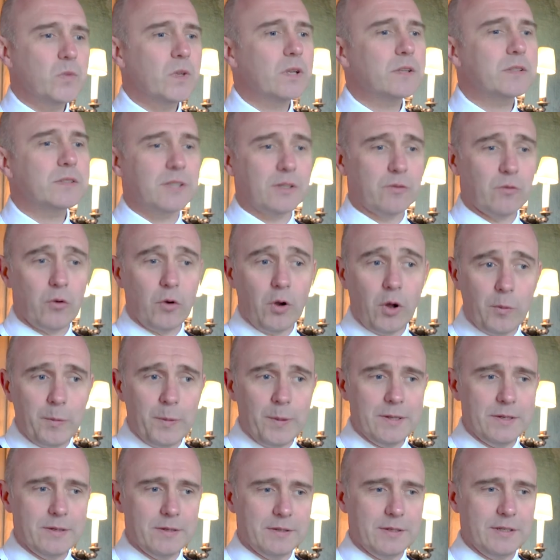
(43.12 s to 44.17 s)

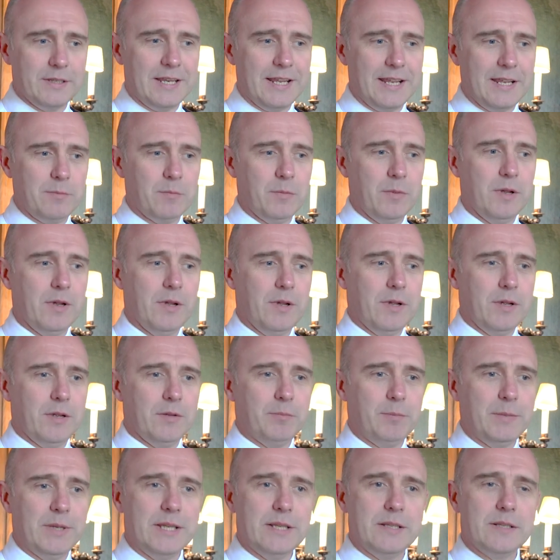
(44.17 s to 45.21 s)
Dunrobin, the name,
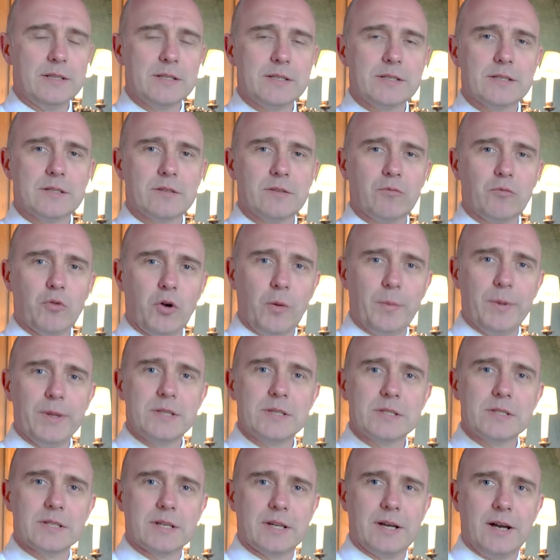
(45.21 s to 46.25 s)
means
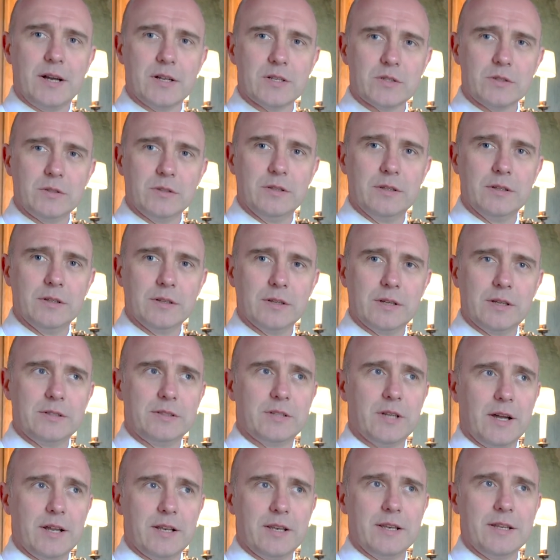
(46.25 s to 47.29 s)
Robin's Castle.
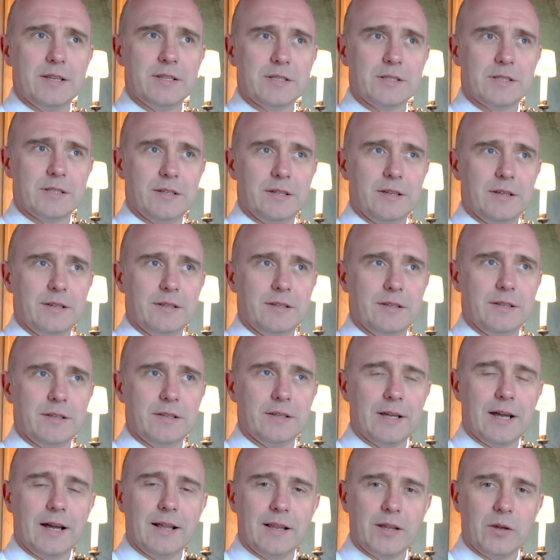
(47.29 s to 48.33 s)
Dun is the
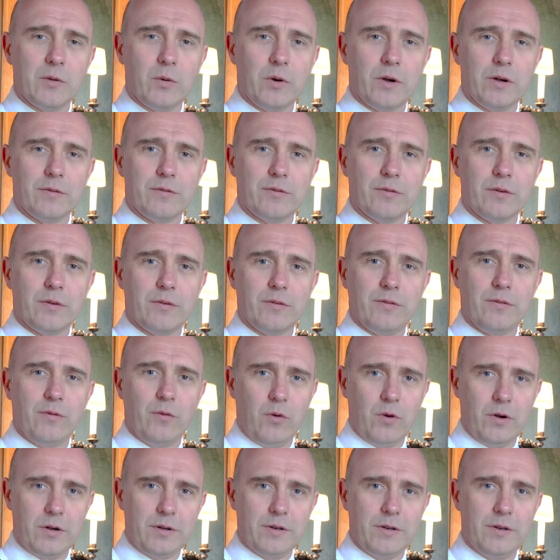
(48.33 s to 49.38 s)
Gaelic word for
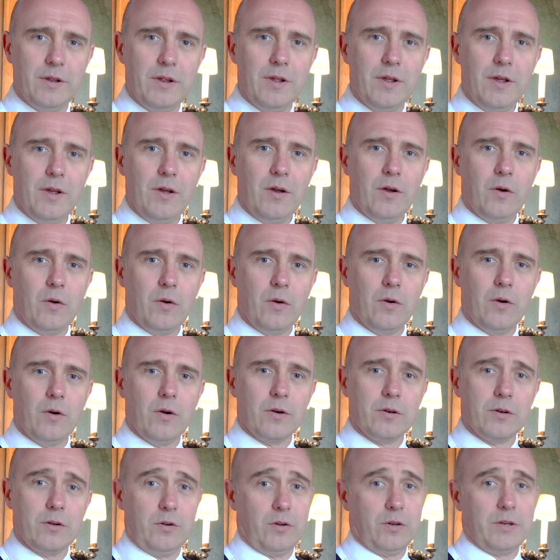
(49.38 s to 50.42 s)
fort
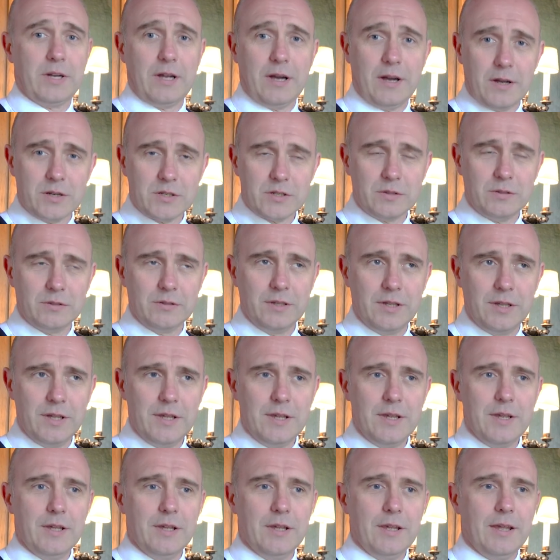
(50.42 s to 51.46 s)
or castle.
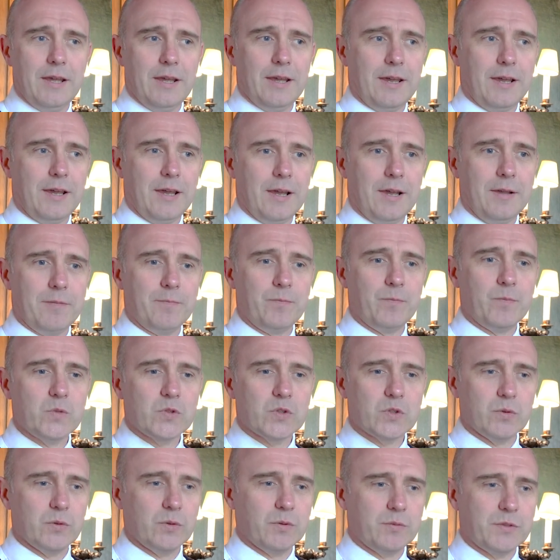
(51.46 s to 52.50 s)

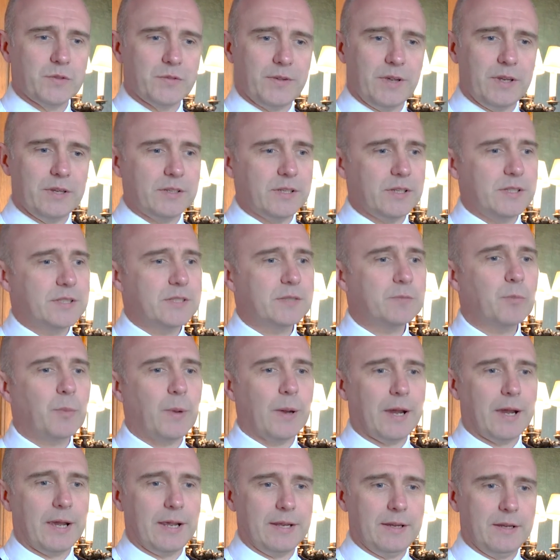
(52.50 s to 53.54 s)
So it was founded
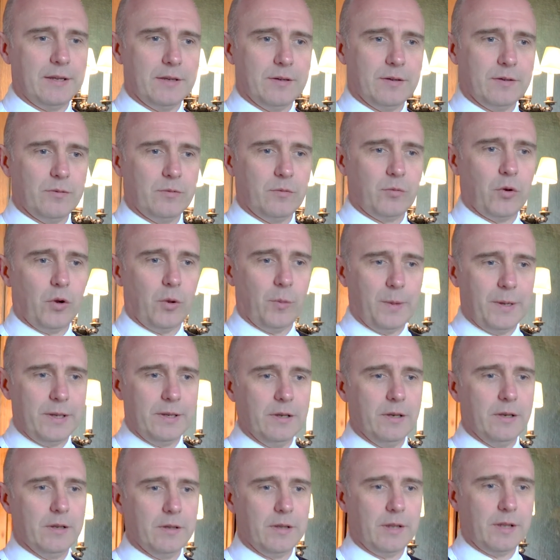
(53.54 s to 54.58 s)
by Robin,
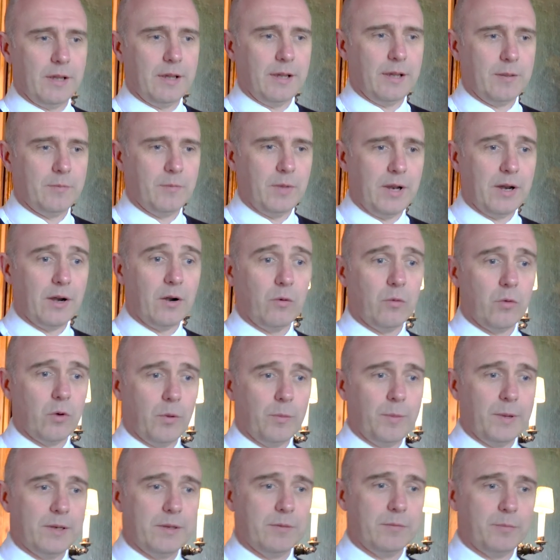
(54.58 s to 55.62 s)
Earl
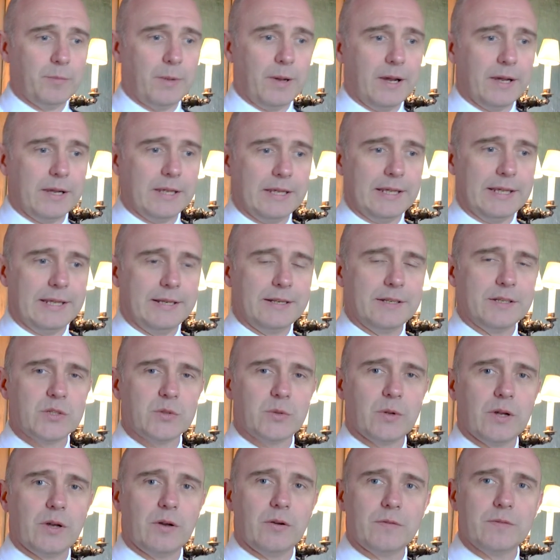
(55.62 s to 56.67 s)
Robin, back in
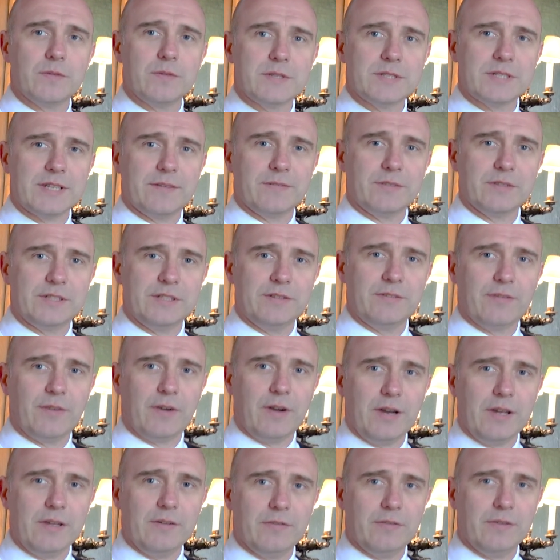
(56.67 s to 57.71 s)

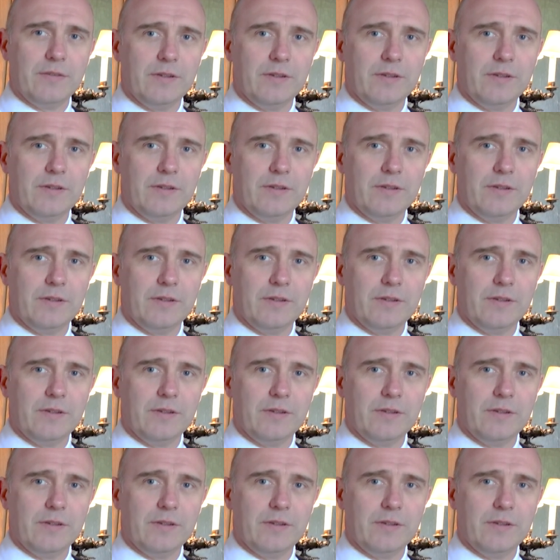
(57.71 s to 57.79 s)
1275.